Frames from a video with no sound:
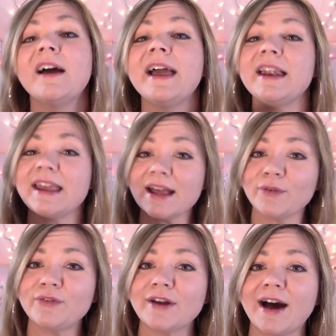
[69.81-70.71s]
And
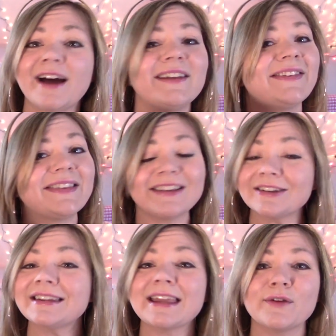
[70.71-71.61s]
if not,
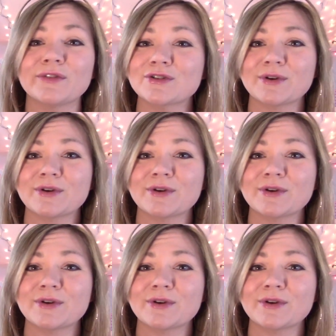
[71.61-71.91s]
still thank you for